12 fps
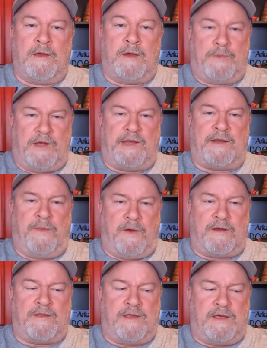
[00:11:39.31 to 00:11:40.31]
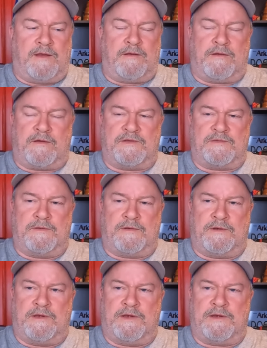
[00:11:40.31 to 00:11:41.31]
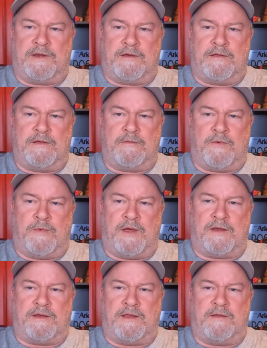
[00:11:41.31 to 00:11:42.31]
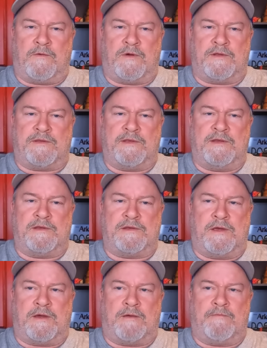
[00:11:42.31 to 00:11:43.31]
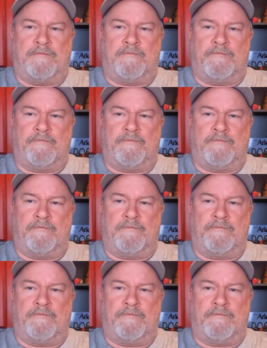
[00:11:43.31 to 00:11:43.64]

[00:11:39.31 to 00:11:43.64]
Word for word: I'm glad I thought of that, because I need to tell him about that while it's in the shop.